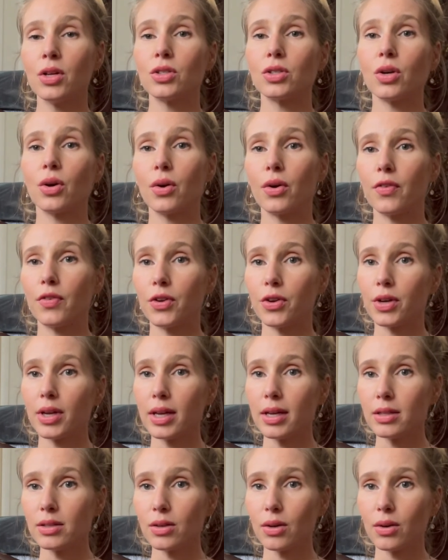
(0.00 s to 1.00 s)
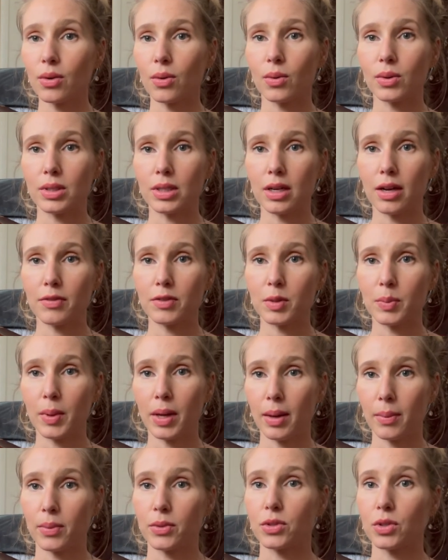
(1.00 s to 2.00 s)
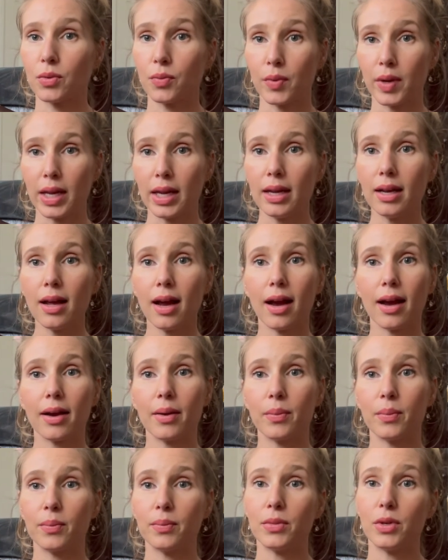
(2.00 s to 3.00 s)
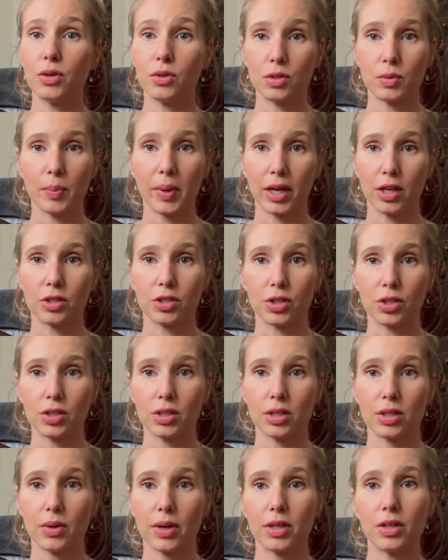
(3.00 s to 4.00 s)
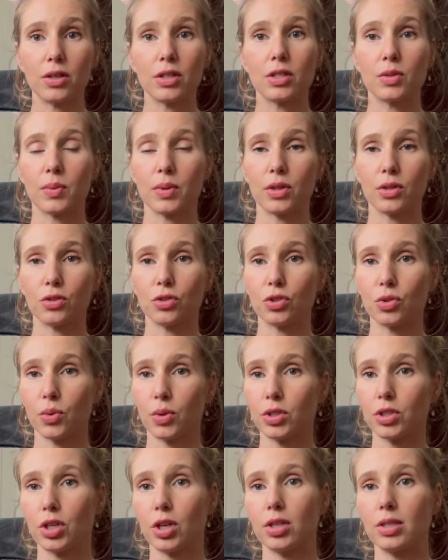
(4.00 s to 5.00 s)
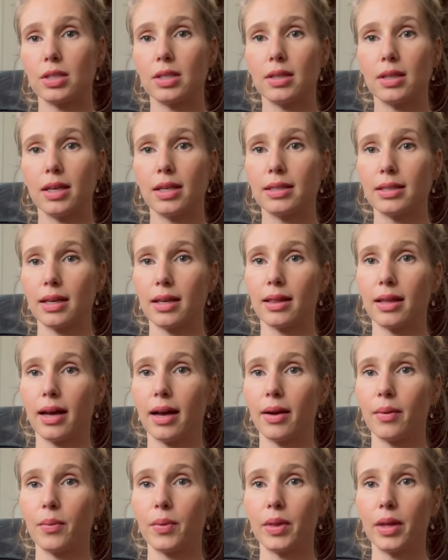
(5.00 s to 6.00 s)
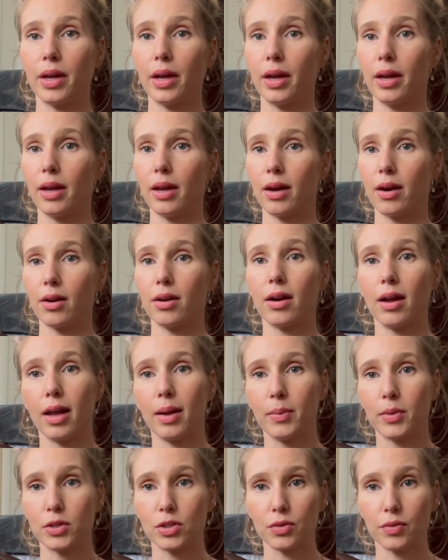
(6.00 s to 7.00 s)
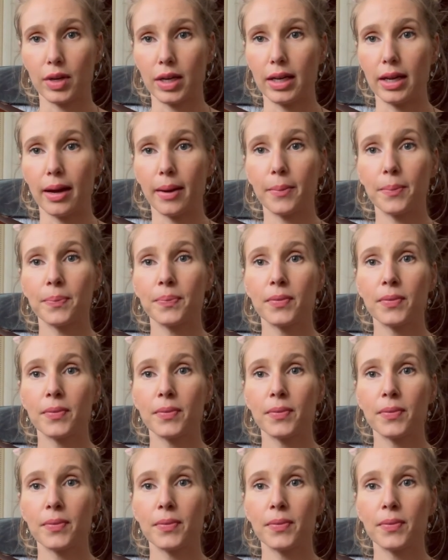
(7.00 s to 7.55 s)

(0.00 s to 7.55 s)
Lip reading: So if your kids aren't old enough to be able to read, I use pictures. So I do this with their chore charts and things like that when they are not able to read yet.